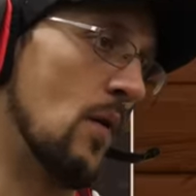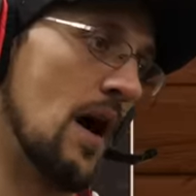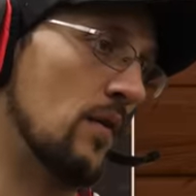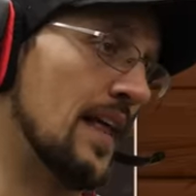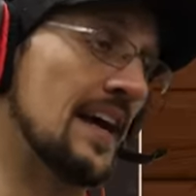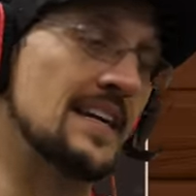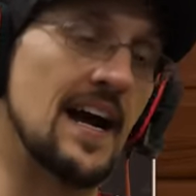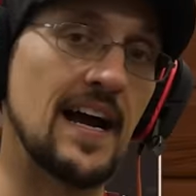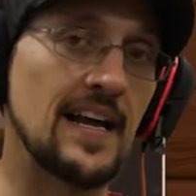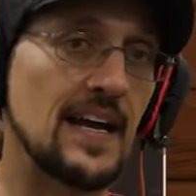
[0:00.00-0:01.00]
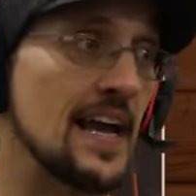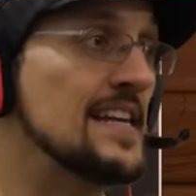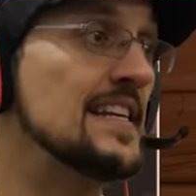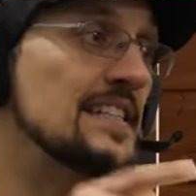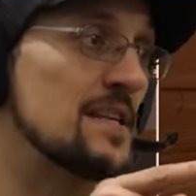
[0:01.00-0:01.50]
wow, that guy,
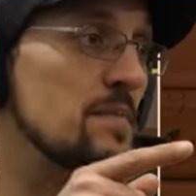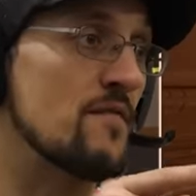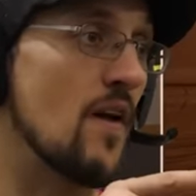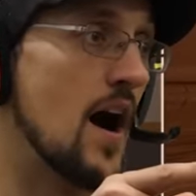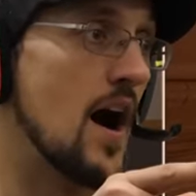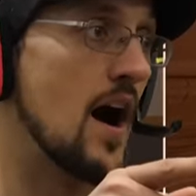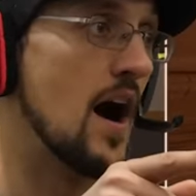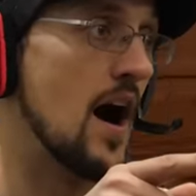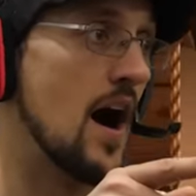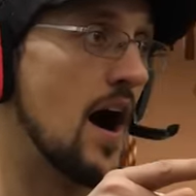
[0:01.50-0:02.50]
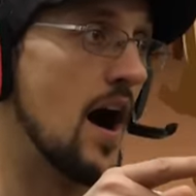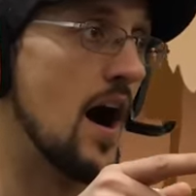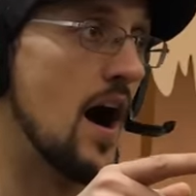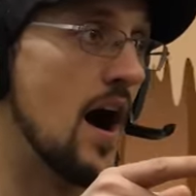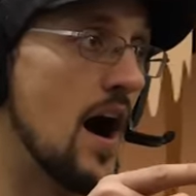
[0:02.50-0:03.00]
he needs to be fought.
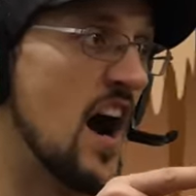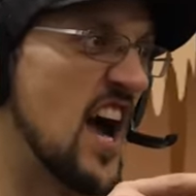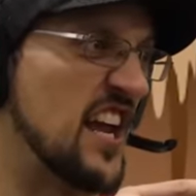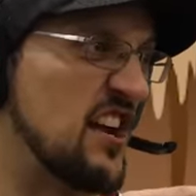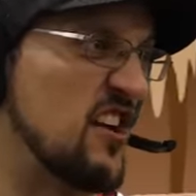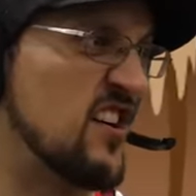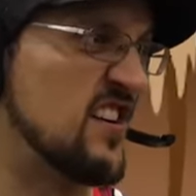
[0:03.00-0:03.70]
Ired?